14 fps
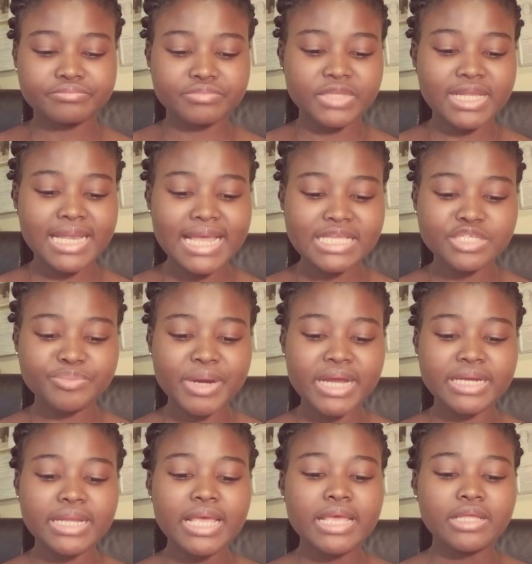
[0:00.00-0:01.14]
the last
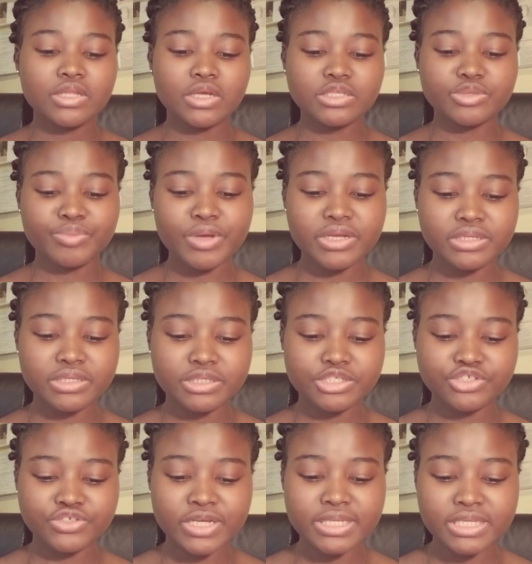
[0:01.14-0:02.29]
part talks about the
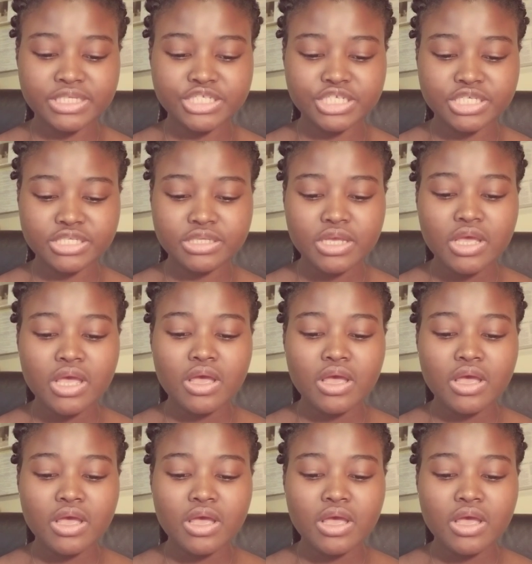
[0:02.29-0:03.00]
strategies